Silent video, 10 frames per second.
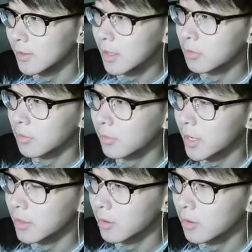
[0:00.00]

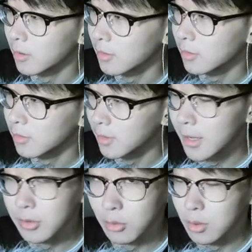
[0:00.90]
either
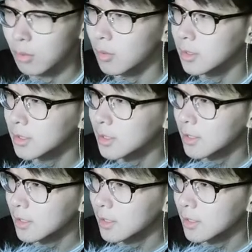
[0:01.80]
order works.